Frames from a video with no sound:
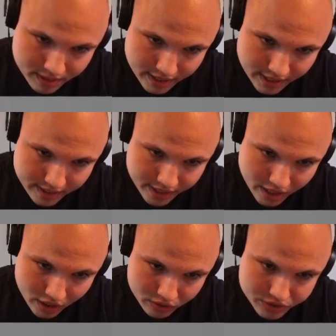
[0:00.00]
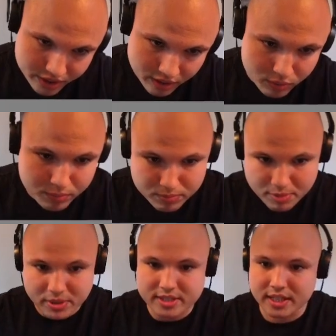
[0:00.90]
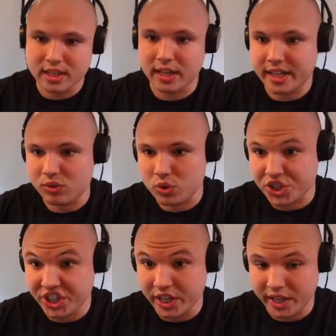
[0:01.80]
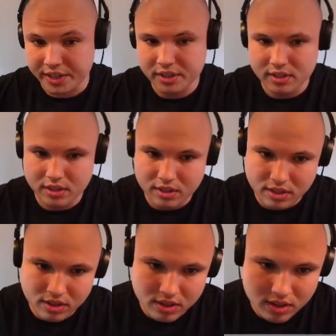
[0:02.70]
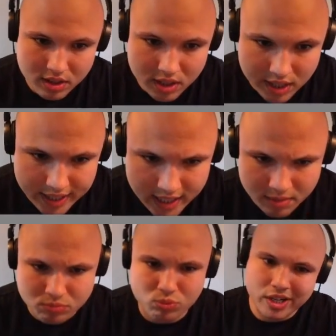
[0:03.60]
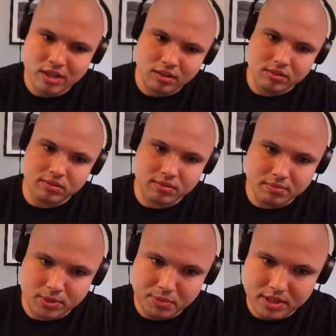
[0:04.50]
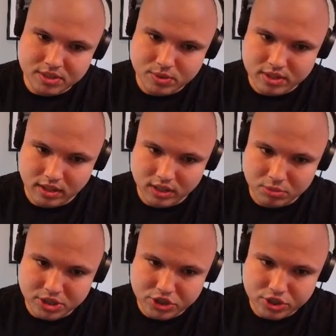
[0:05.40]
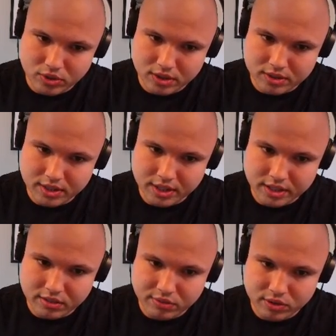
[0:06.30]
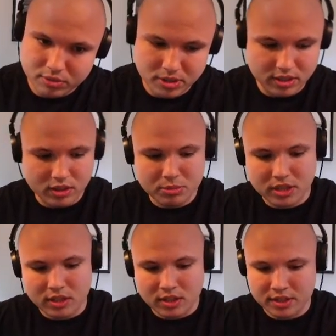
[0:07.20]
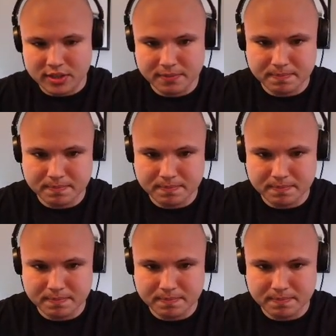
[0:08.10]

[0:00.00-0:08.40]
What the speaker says: And then also, remember I said the length was good. Well, maybe this one's a little bit short and it could afford to be a little bit longer.